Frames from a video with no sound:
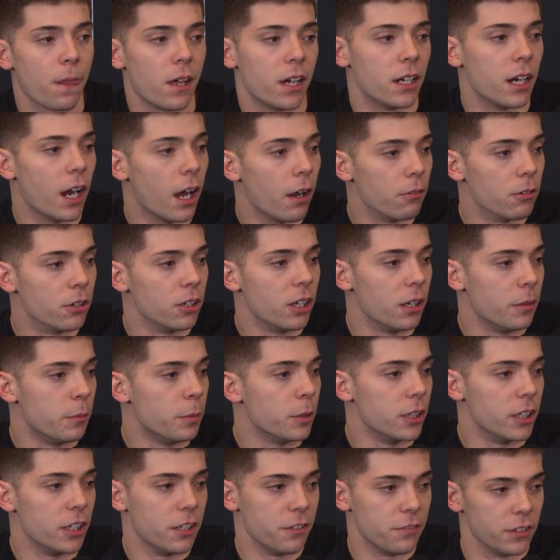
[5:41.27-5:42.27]
and I really
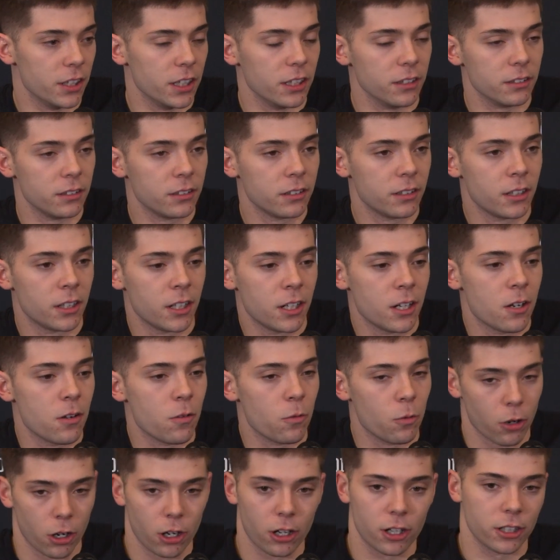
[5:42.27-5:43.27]
believe that
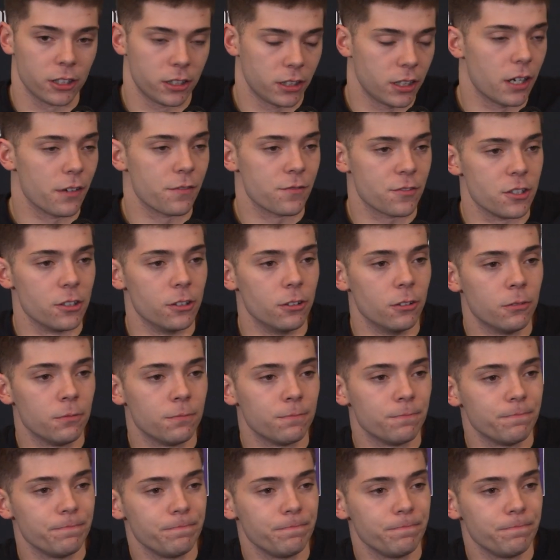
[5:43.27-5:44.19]
we're good enough too.